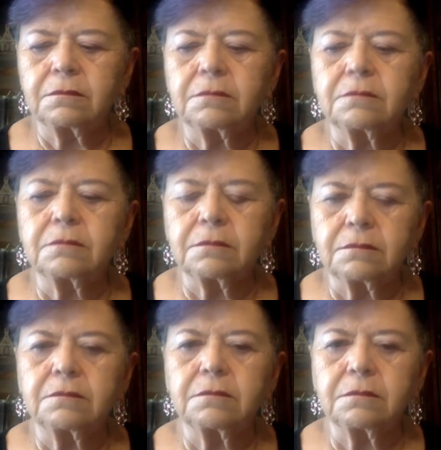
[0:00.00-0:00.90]

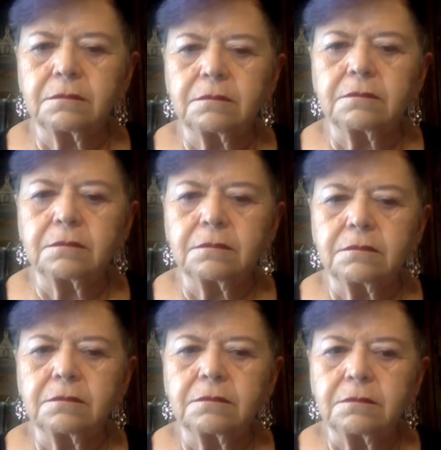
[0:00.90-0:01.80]

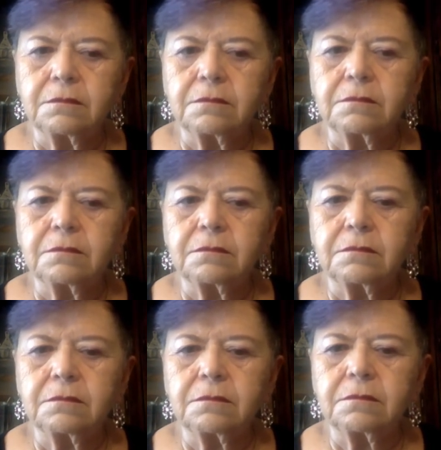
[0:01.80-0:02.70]

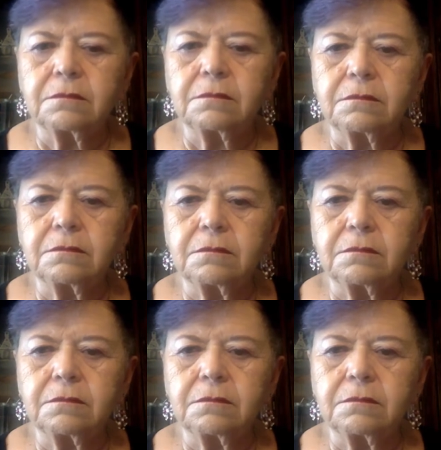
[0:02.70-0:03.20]
(silent)